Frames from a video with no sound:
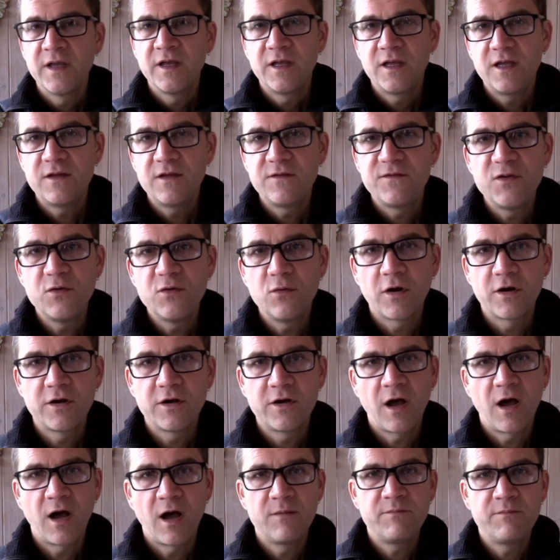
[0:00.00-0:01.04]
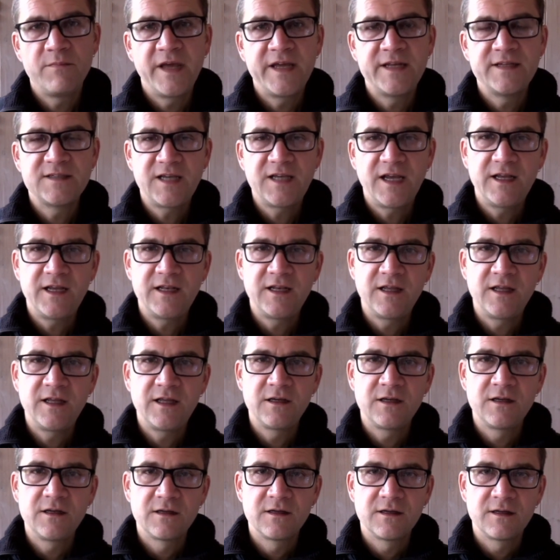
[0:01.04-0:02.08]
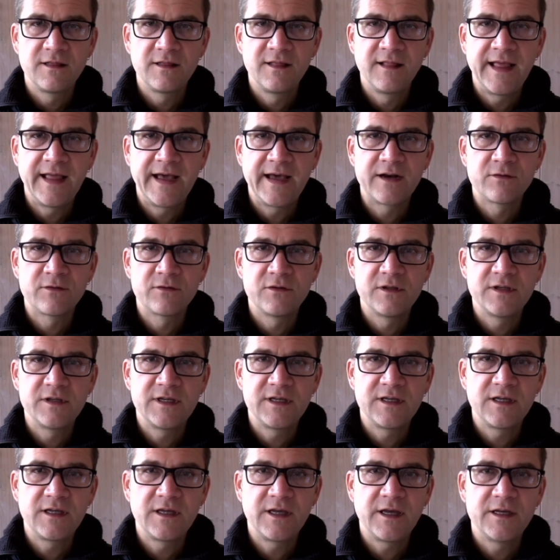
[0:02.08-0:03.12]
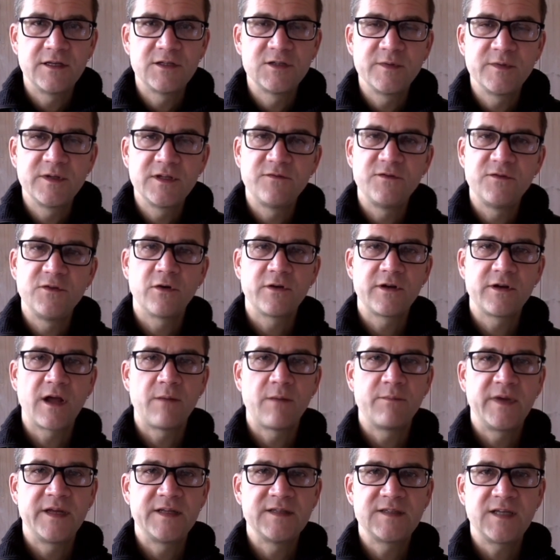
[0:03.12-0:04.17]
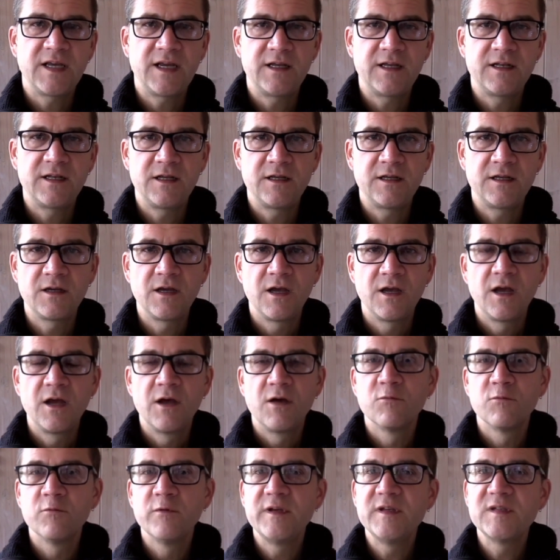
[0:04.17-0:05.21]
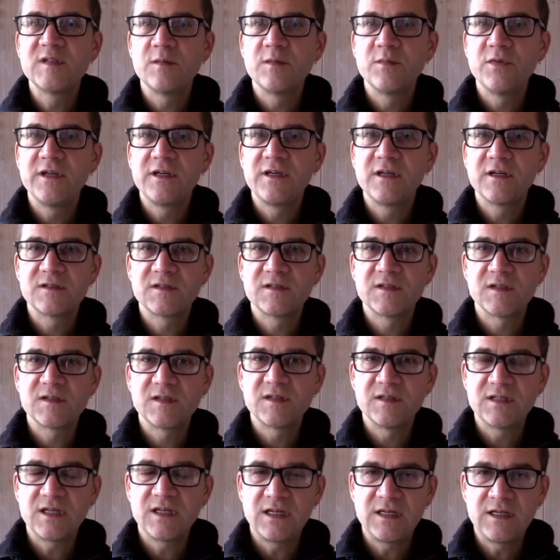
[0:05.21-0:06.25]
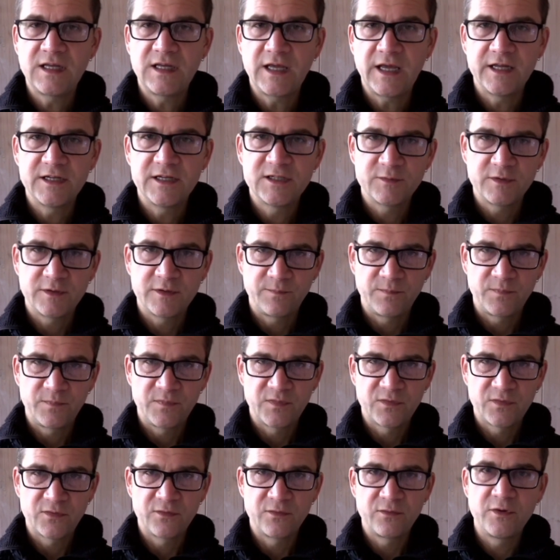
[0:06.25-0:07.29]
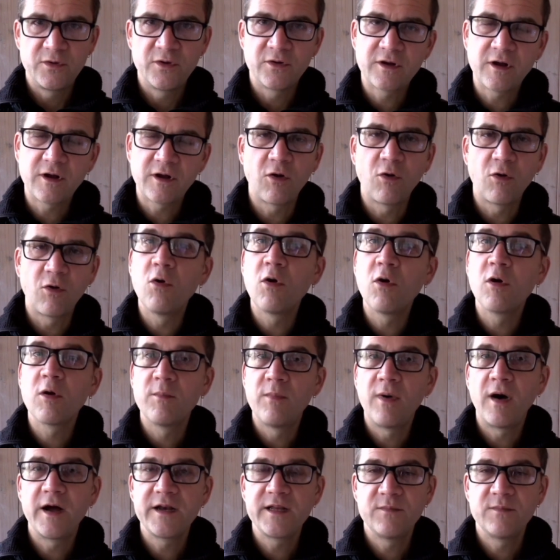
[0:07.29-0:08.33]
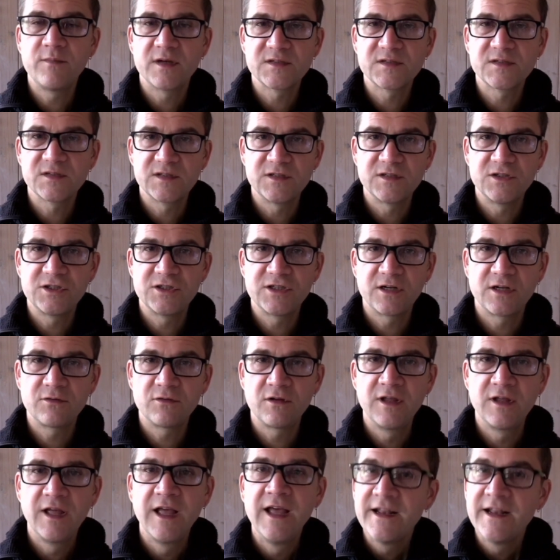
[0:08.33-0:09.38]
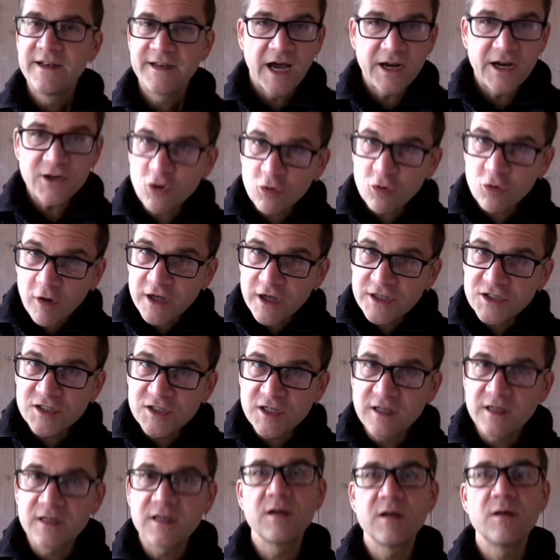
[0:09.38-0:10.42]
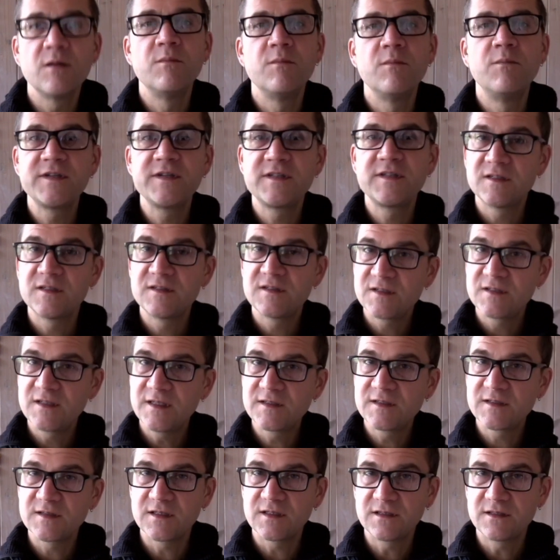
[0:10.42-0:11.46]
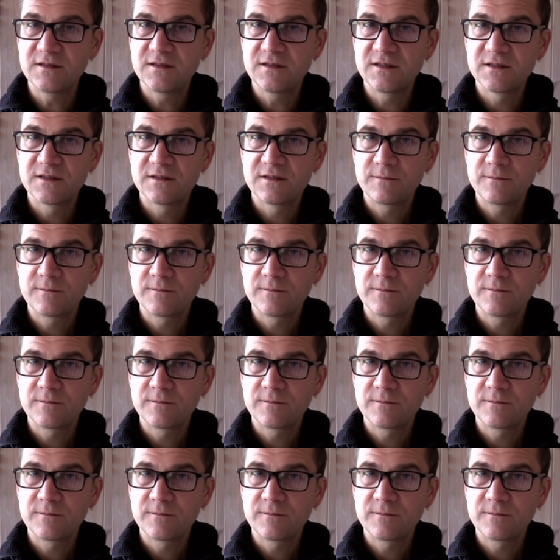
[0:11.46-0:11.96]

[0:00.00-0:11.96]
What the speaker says: If you are not maintaining lateral engagement, if you are not maintaining reasonably consistent engagement through your core body muscles in general, not crushing but consistent,